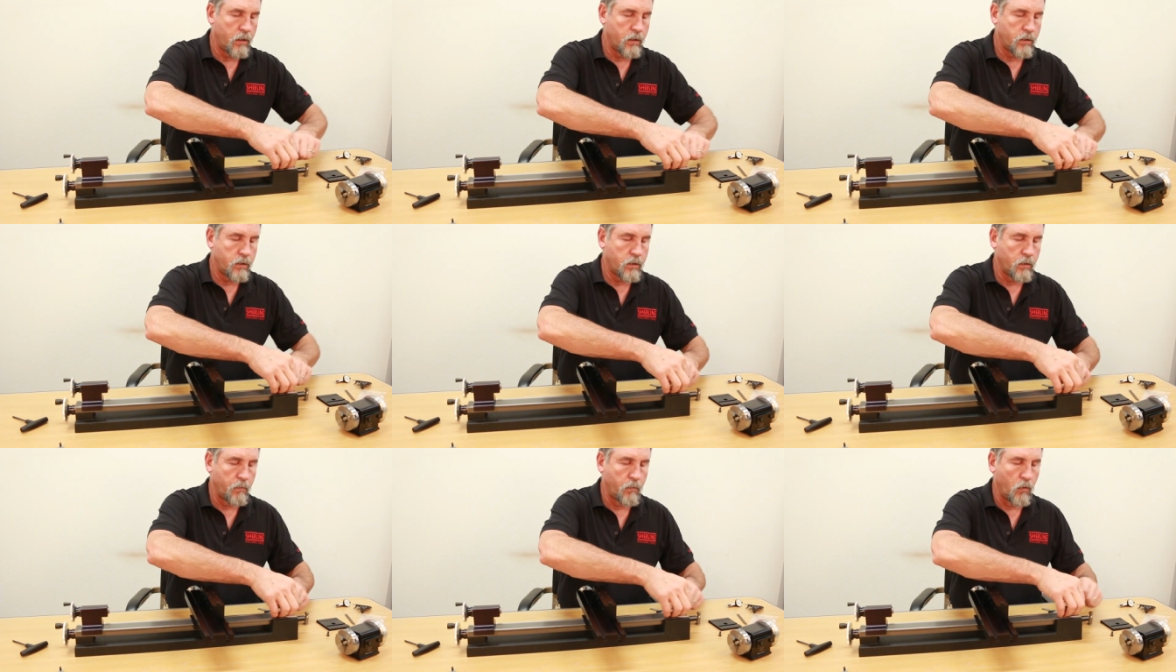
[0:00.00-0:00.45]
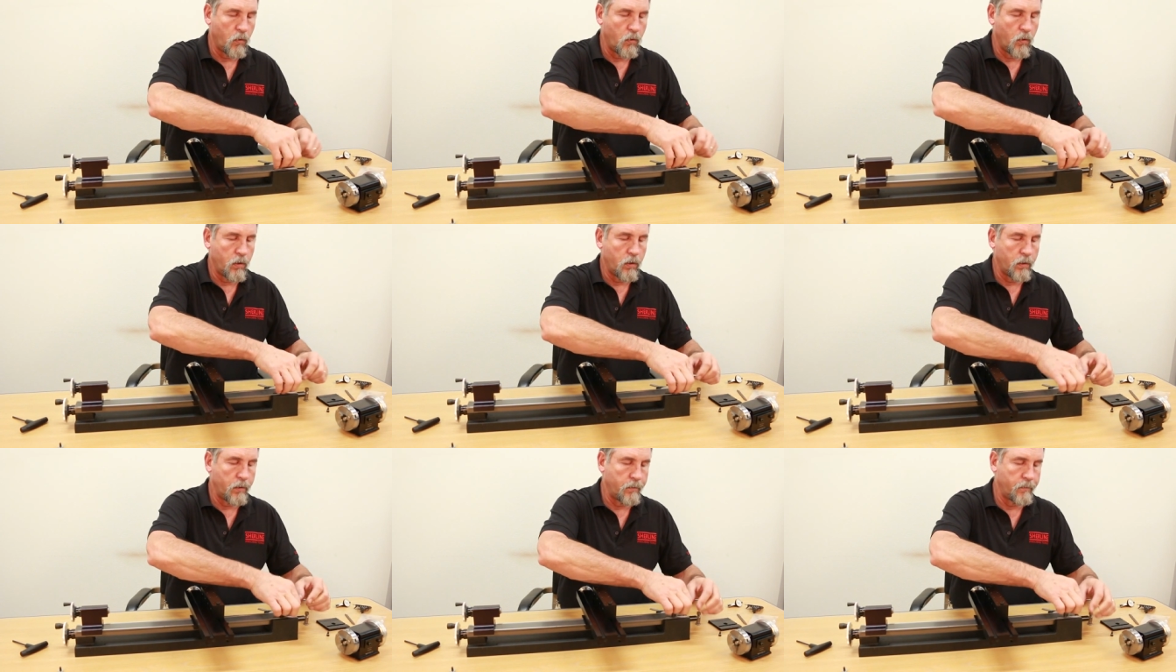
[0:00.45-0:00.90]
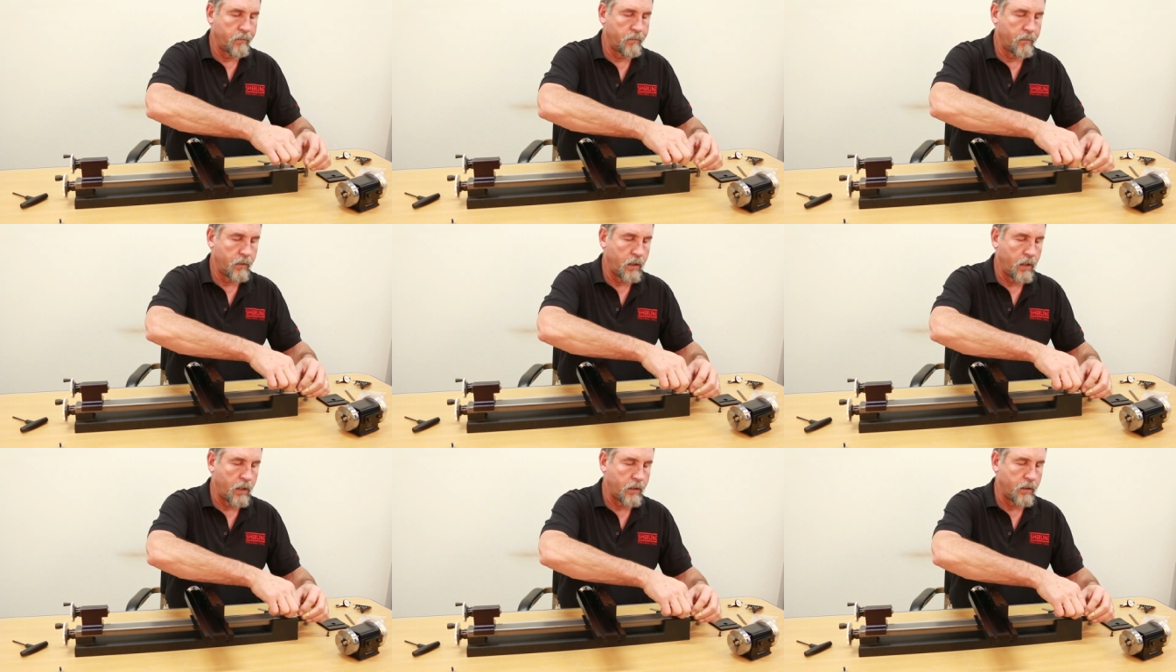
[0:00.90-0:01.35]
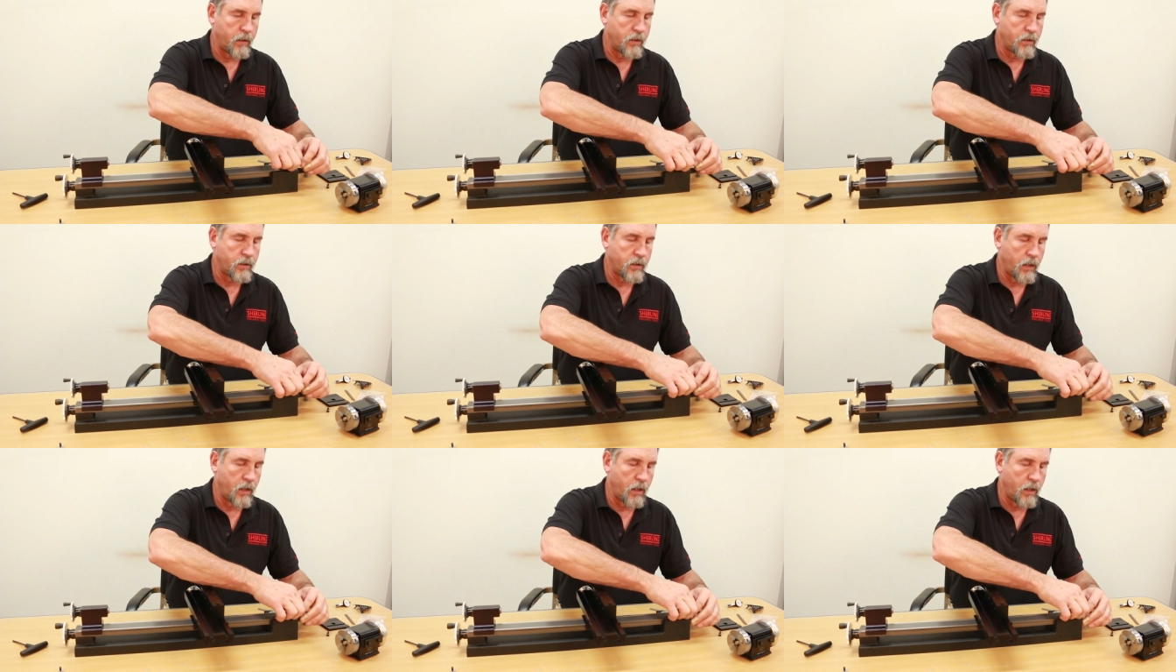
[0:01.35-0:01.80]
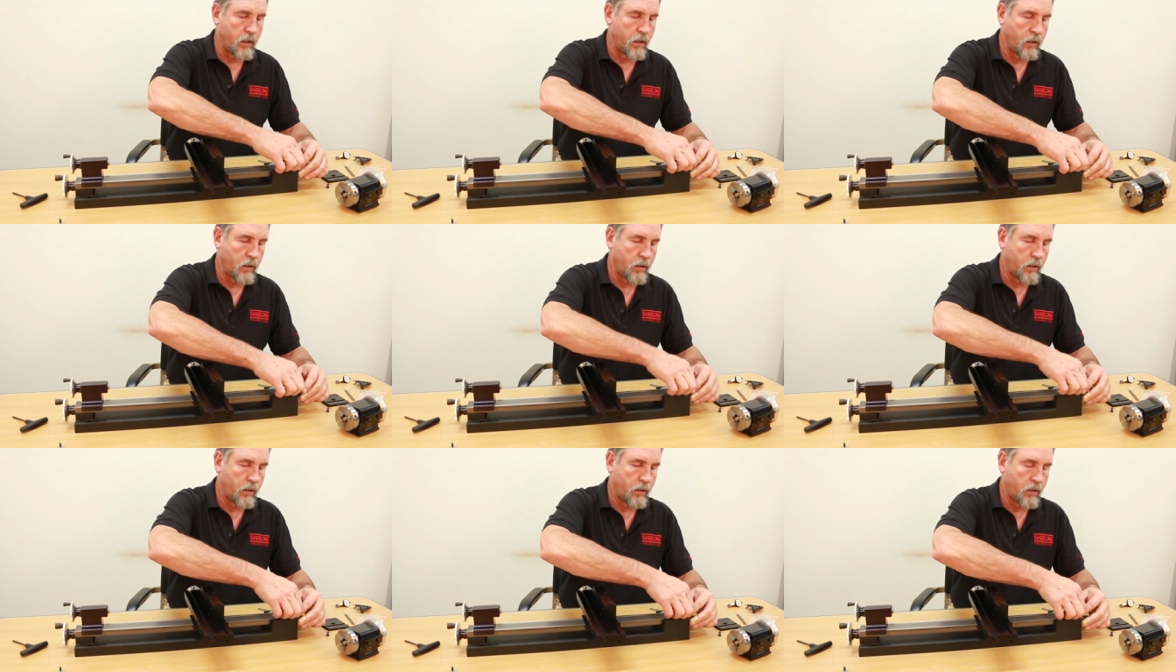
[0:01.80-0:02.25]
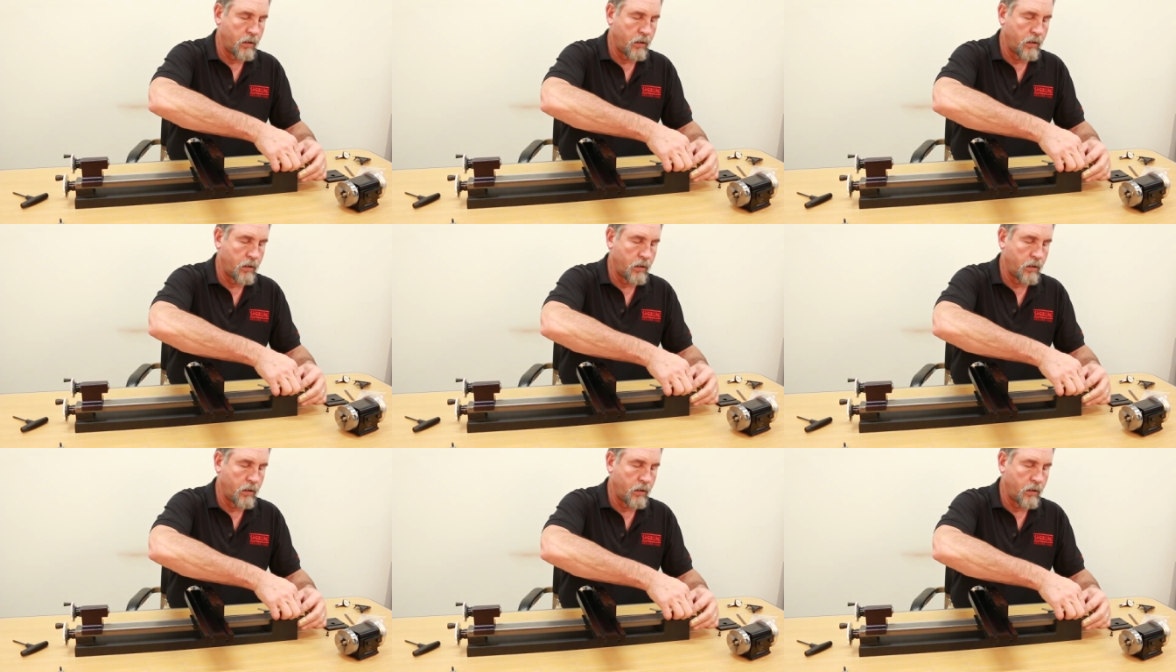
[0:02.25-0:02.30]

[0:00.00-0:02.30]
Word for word: support at this end.